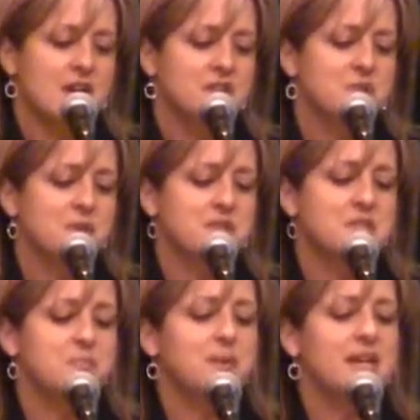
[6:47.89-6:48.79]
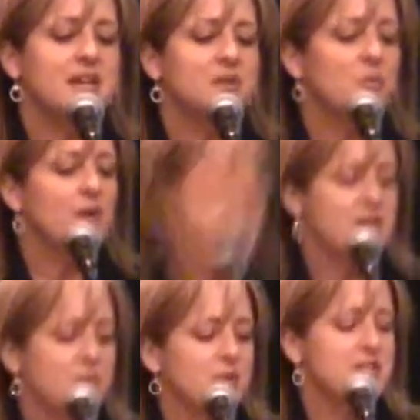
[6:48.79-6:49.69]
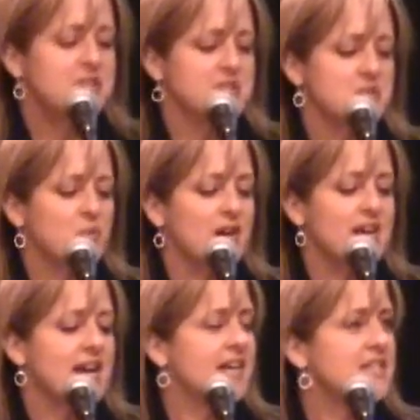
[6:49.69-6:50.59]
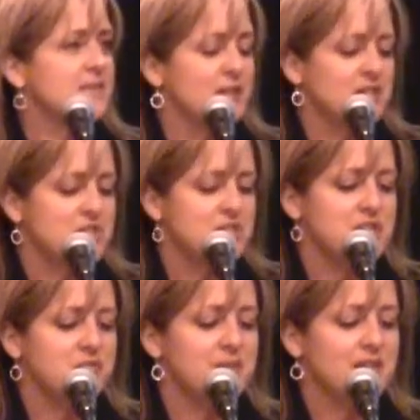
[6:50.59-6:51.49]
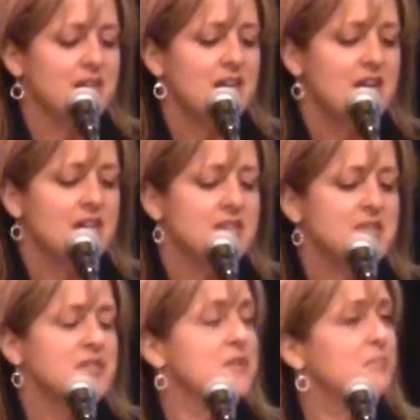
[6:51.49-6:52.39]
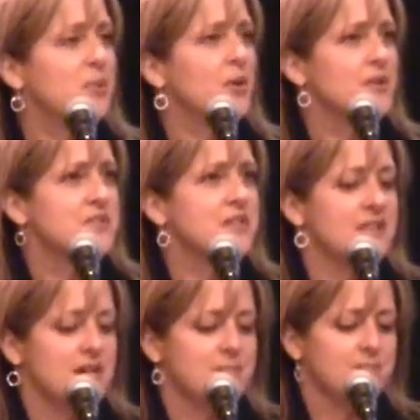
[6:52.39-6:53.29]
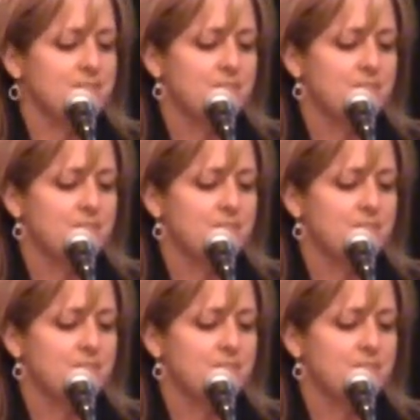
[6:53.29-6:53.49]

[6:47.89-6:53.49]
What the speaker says: to explain away reasons why academic achievement isn't important to them.